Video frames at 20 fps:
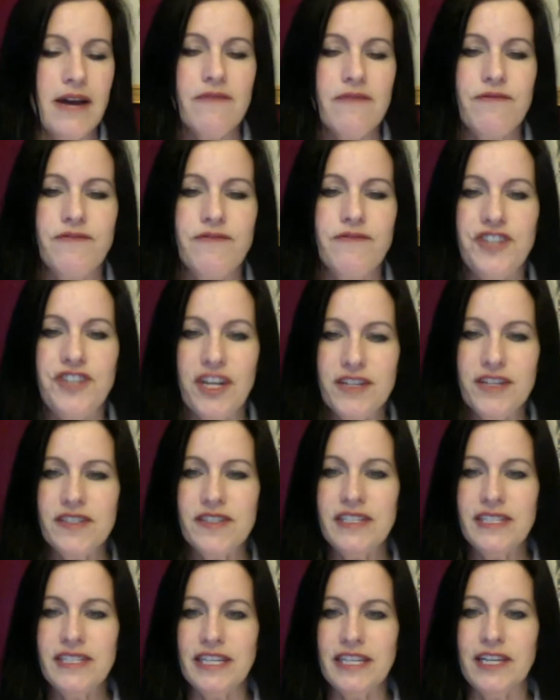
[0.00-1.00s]
Just
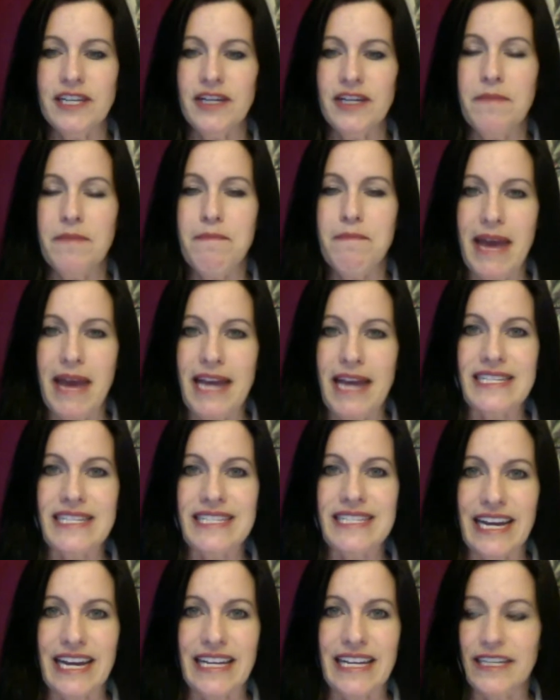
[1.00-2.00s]
until May
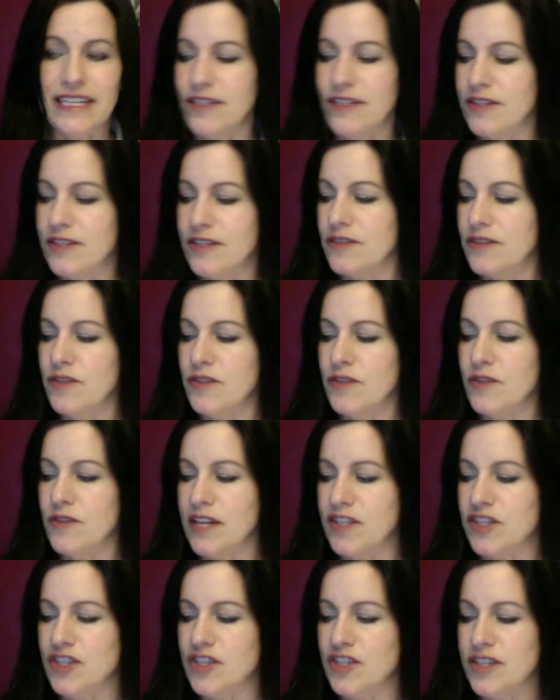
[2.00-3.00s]
2nd, so
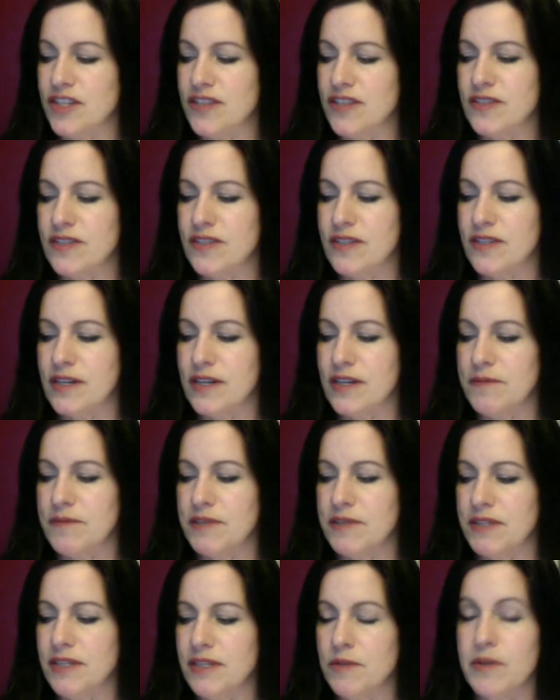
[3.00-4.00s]
that's just
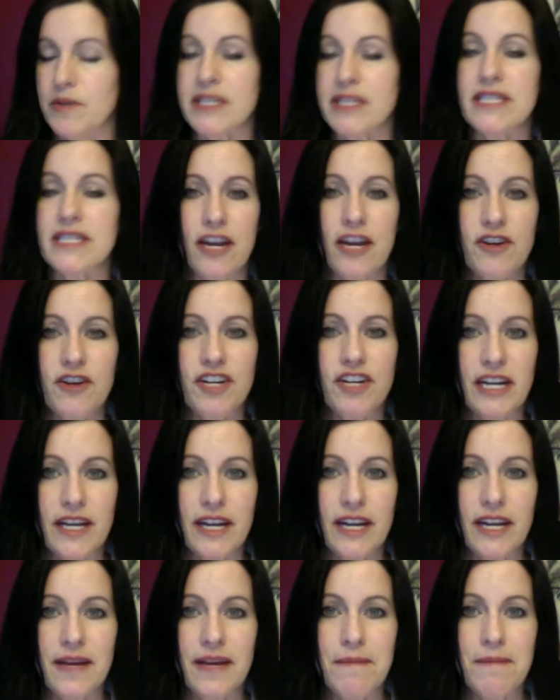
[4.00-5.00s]
until Saturday
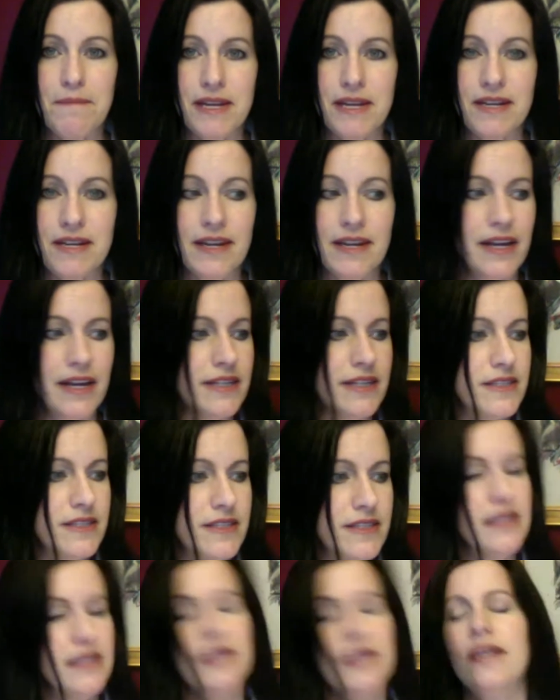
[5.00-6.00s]
night at midnight,
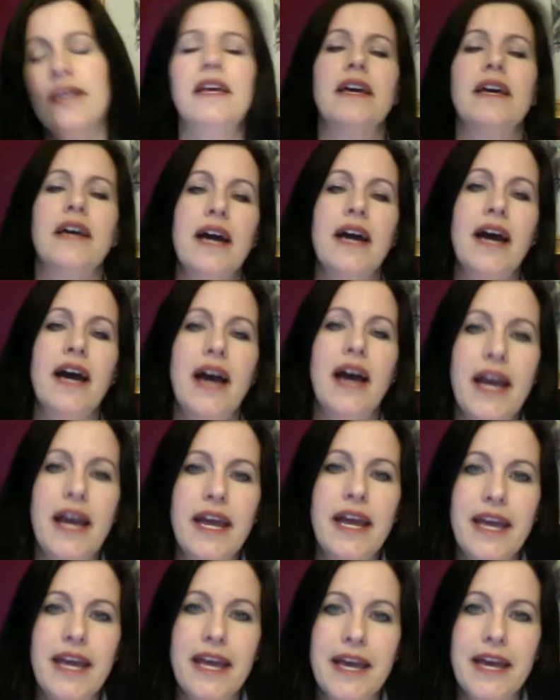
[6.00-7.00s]

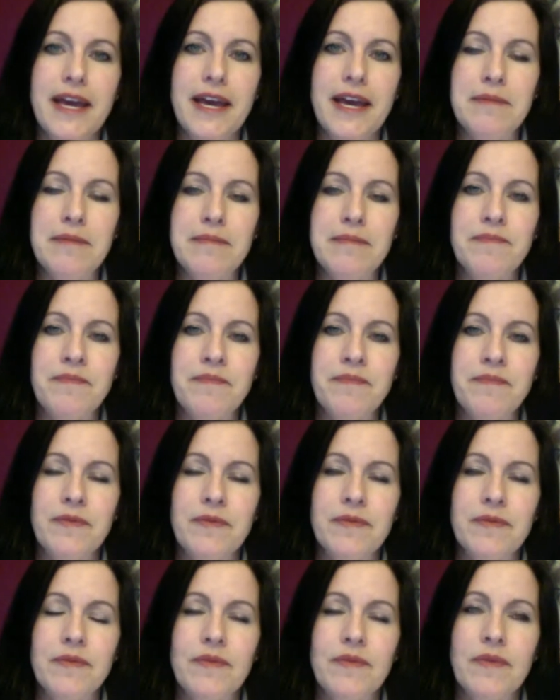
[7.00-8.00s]
I am
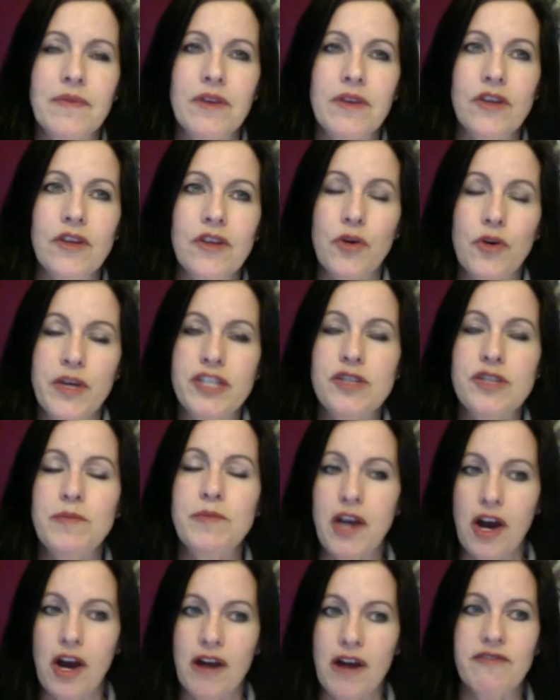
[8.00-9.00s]
going to
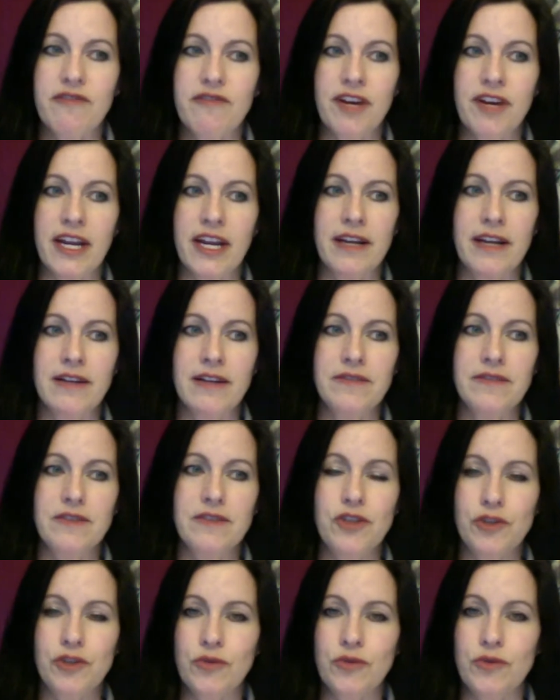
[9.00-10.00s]
be offering
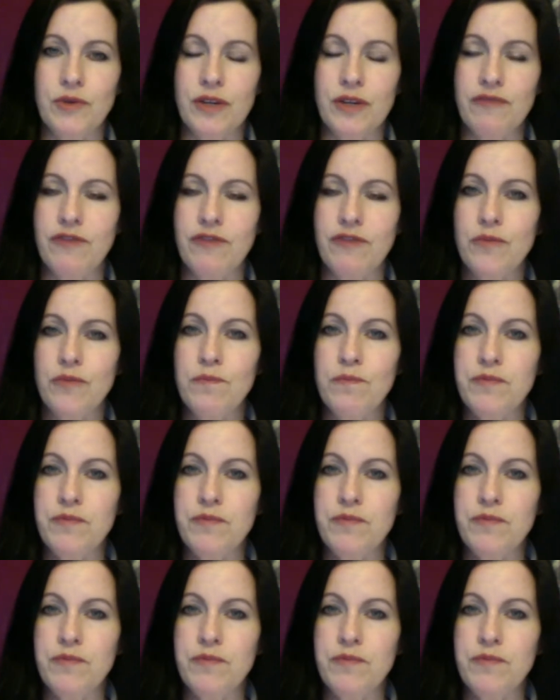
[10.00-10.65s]
you, if you